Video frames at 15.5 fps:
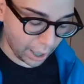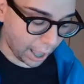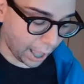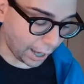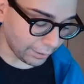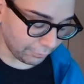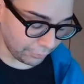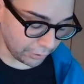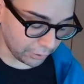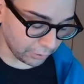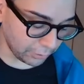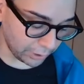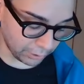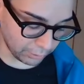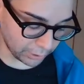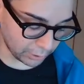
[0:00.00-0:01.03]
I feel
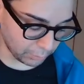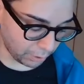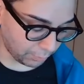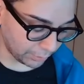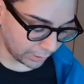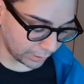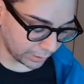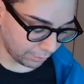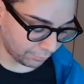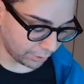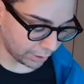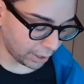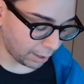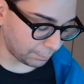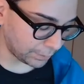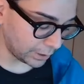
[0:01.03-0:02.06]
here as well with the Seven of
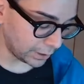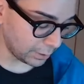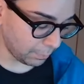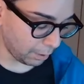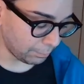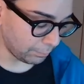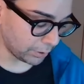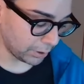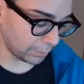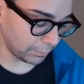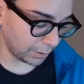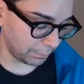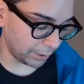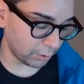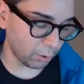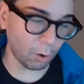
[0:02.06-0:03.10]
Cups, this is about something
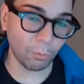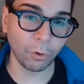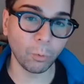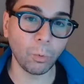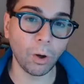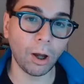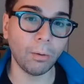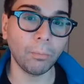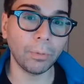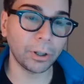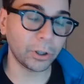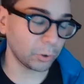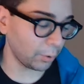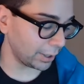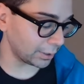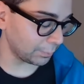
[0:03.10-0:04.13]
being overwhelmed with
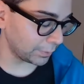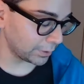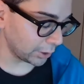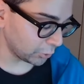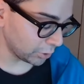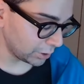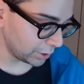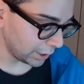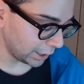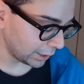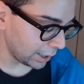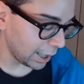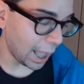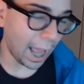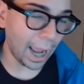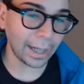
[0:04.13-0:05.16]
choice, but it's interesting.
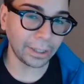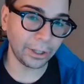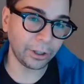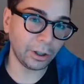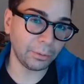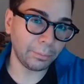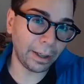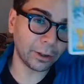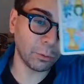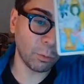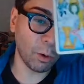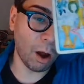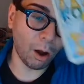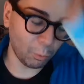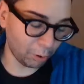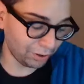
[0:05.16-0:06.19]
I think you make the
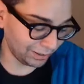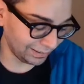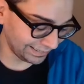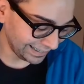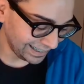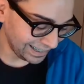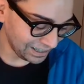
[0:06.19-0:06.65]
wrong one.